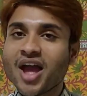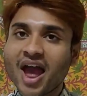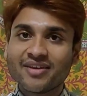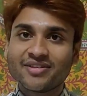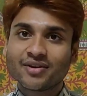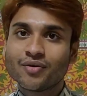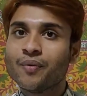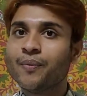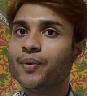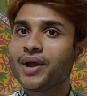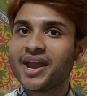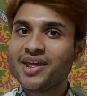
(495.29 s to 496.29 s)

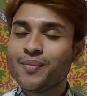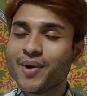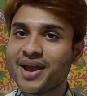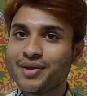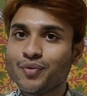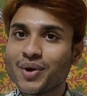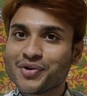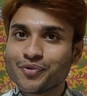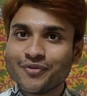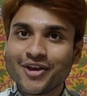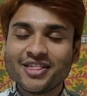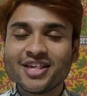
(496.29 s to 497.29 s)
anywhere you want to
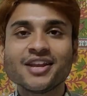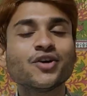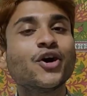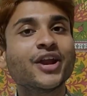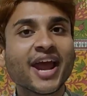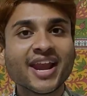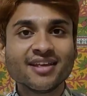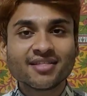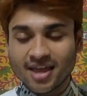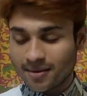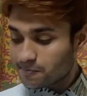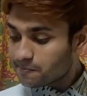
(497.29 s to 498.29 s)
visit or
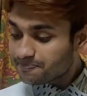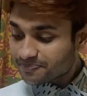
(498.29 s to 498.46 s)
anything.